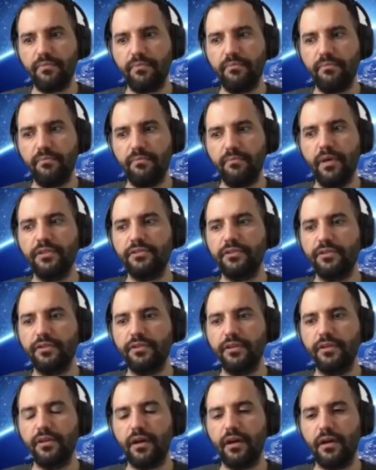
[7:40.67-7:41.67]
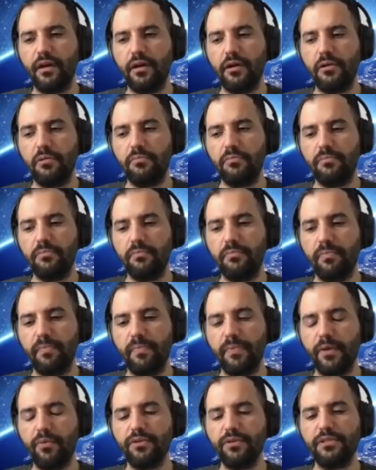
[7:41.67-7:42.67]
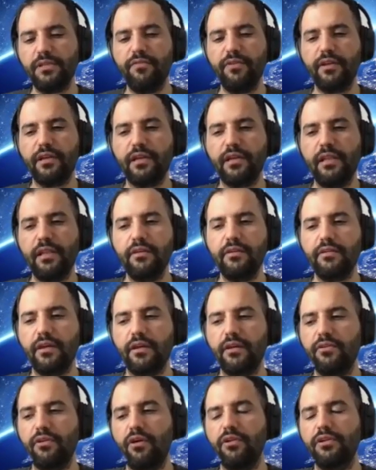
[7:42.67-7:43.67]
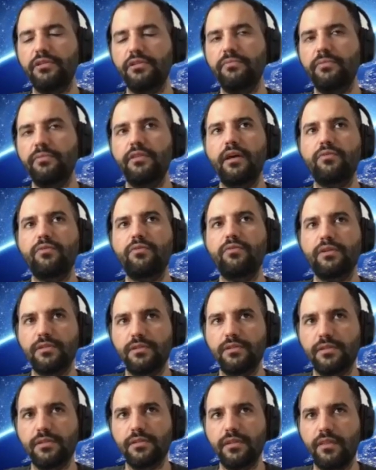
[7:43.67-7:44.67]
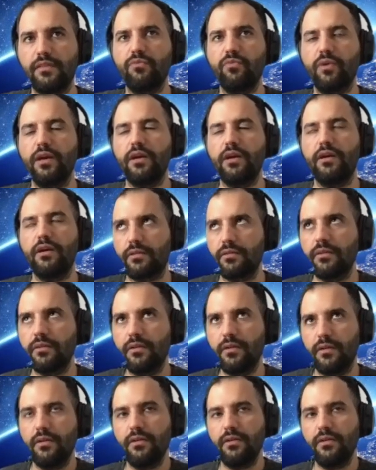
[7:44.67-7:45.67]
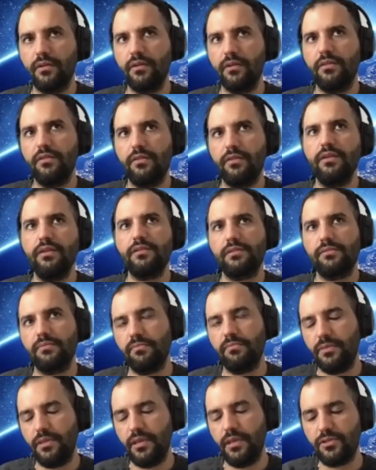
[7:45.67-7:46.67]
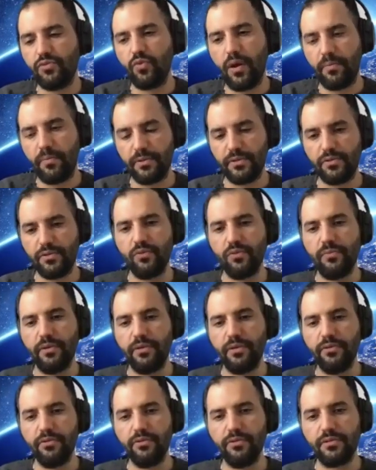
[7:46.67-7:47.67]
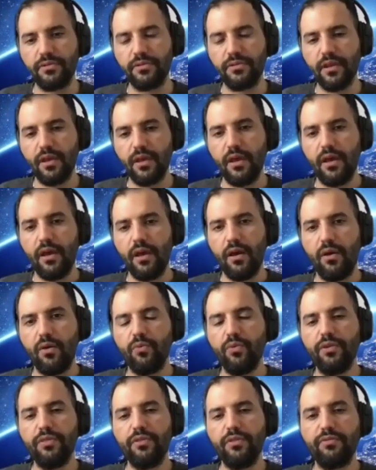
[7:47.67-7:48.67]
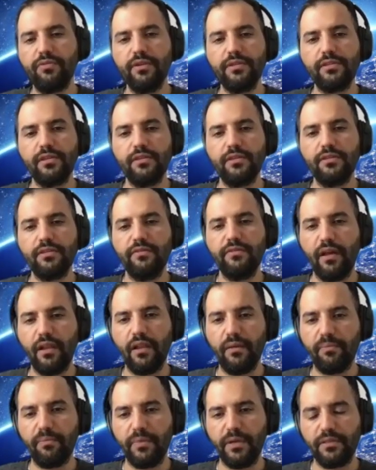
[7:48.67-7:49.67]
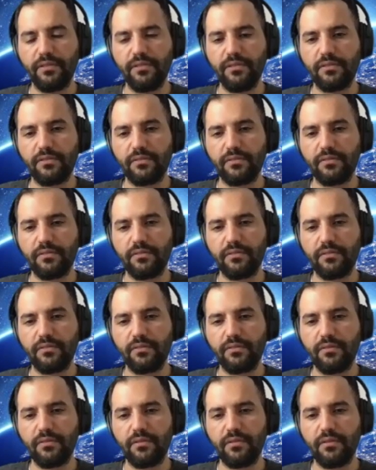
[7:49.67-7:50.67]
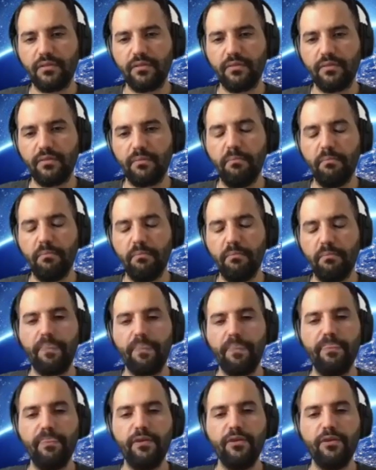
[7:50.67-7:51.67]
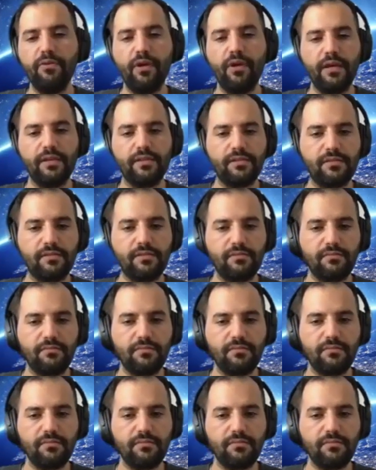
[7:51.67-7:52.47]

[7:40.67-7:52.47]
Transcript: military. Um, there was never a clear acknowledgement that Western said where these these weapons will be used. With the recent developments, the U.S